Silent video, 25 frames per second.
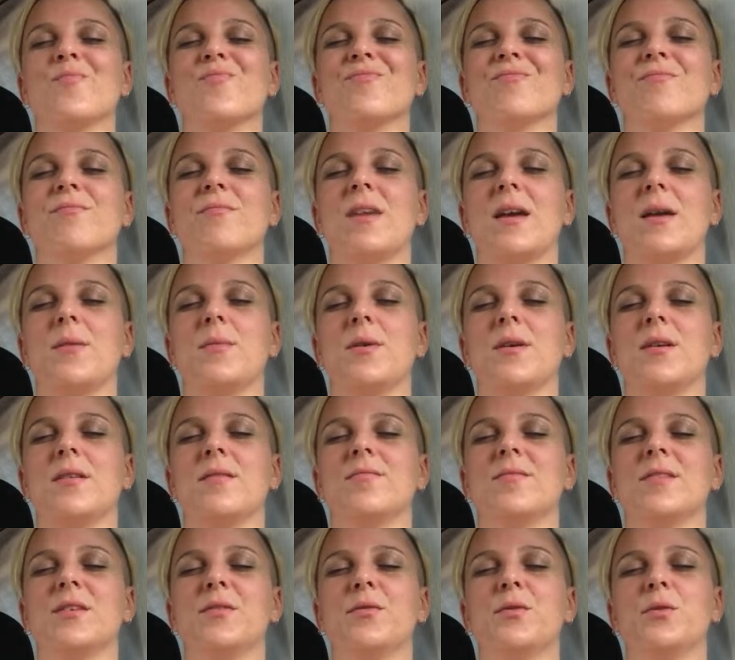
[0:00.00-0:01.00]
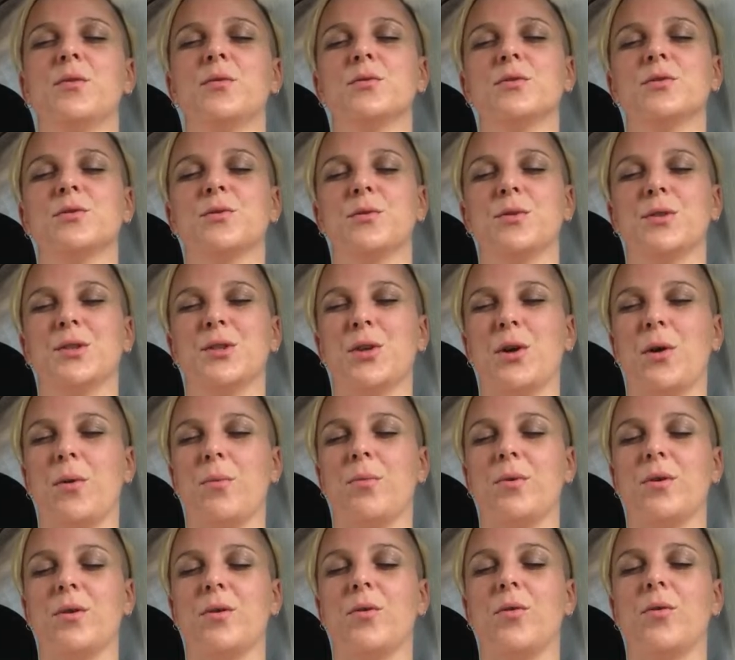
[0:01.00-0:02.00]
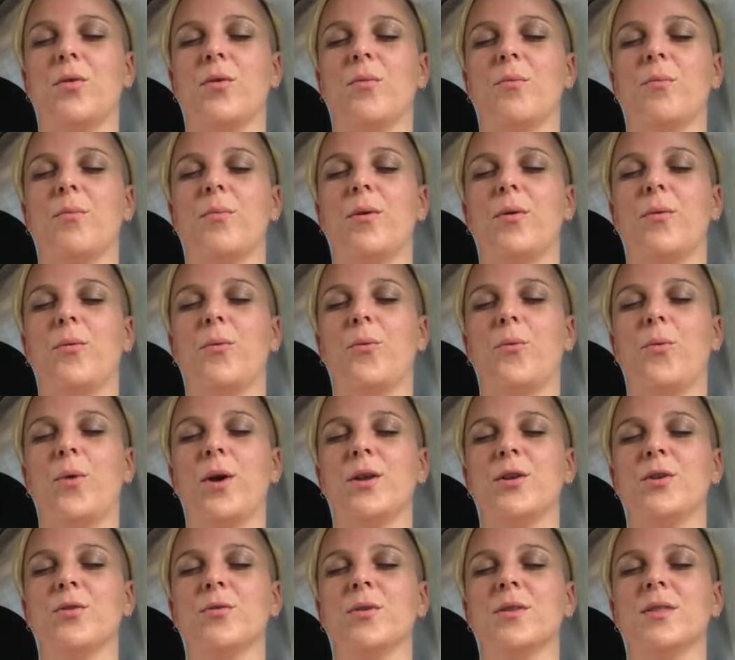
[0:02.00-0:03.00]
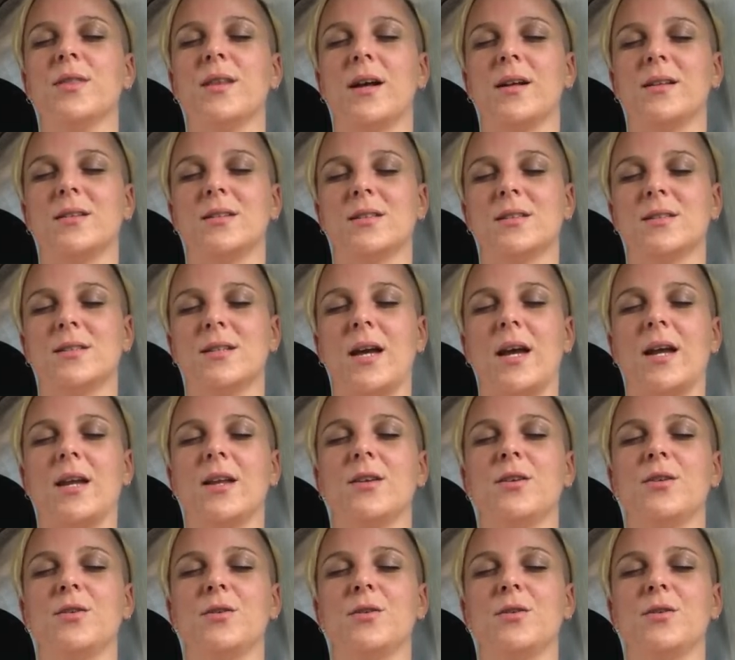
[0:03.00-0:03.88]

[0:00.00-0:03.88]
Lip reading: maybe difficult to interpret, but when you're in that state,